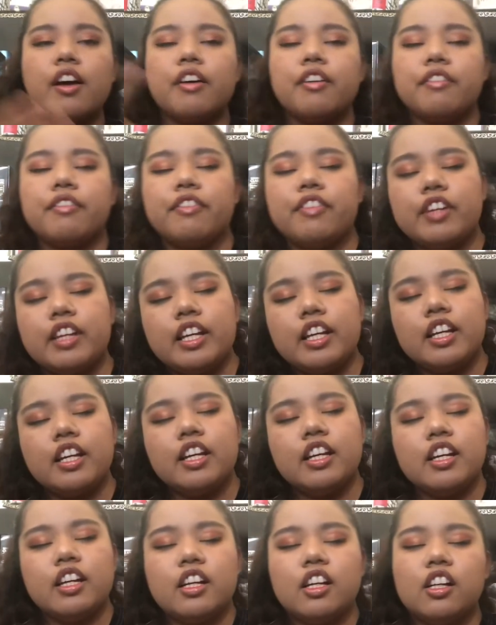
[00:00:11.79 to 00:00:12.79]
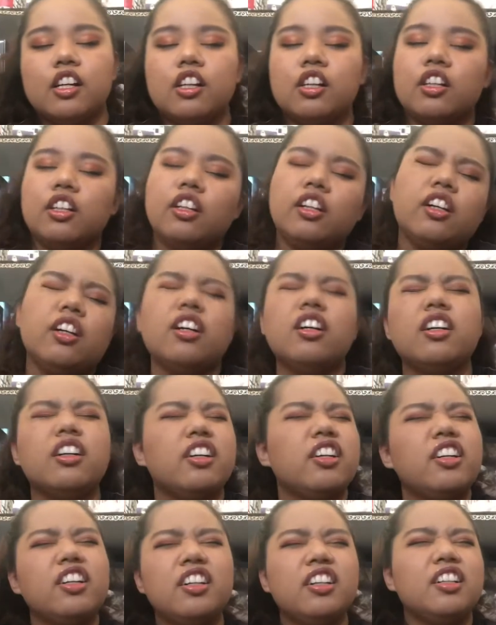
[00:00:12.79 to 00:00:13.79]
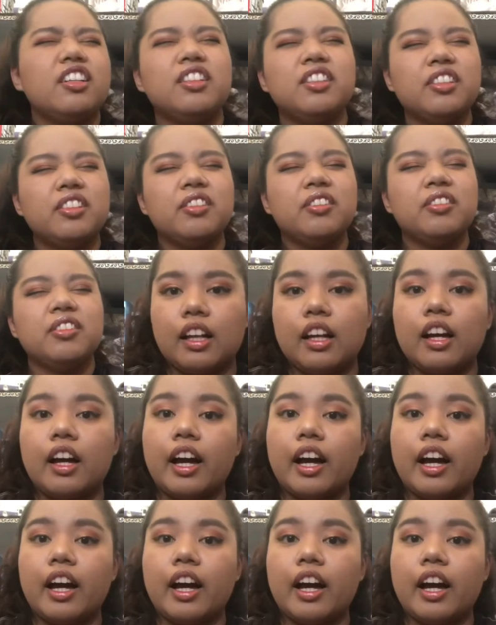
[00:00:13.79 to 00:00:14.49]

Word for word: video.